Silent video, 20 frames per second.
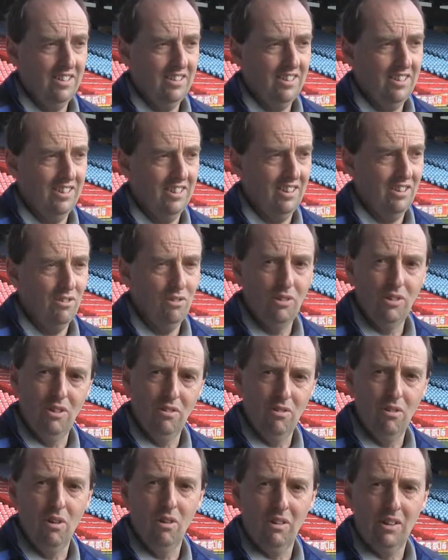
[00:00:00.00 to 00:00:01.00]

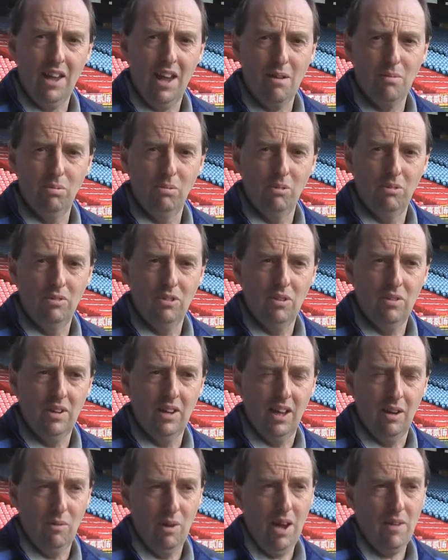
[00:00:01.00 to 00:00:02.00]
they're all capable of doing
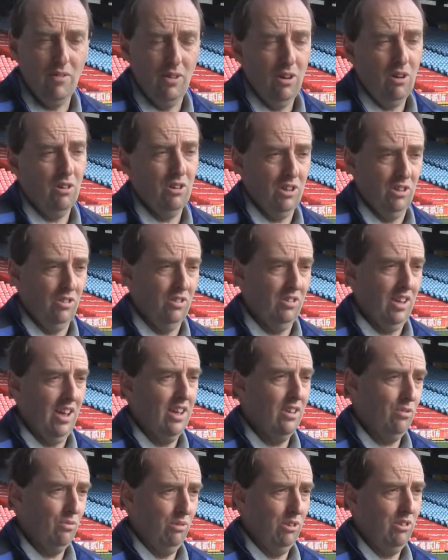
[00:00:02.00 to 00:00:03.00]
that. We have a lot of
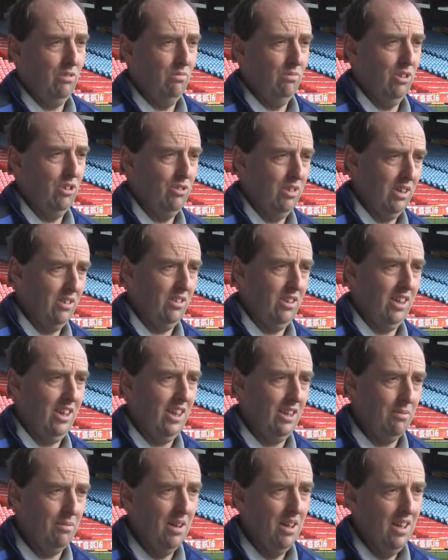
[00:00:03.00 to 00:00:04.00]
cassettes. We try to
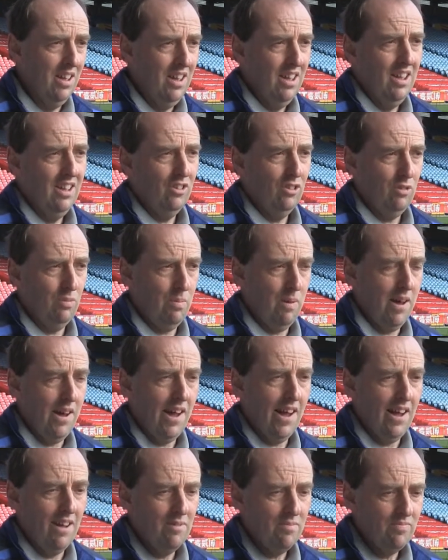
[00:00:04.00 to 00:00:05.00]
keep
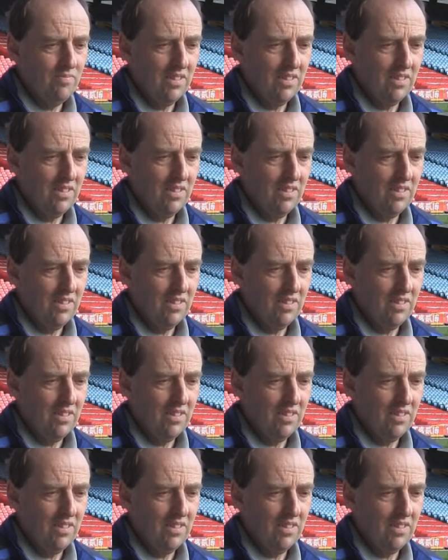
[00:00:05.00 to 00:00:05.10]
spare.